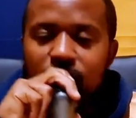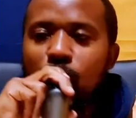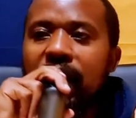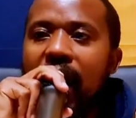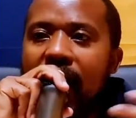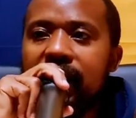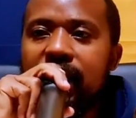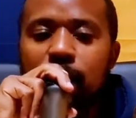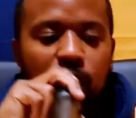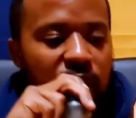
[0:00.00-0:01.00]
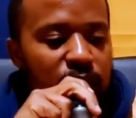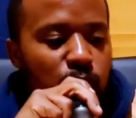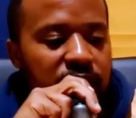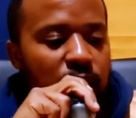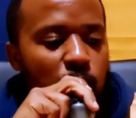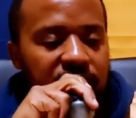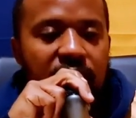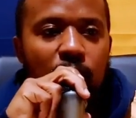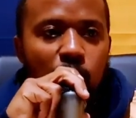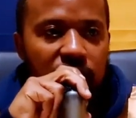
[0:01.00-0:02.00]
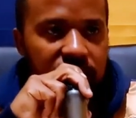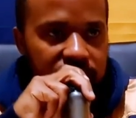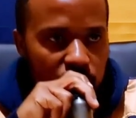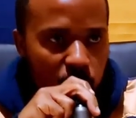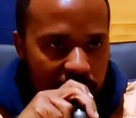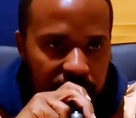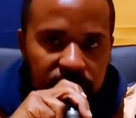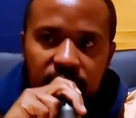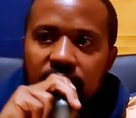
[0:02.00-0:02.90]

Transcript: That's what he asked them. He wanted to see where their loyalty were.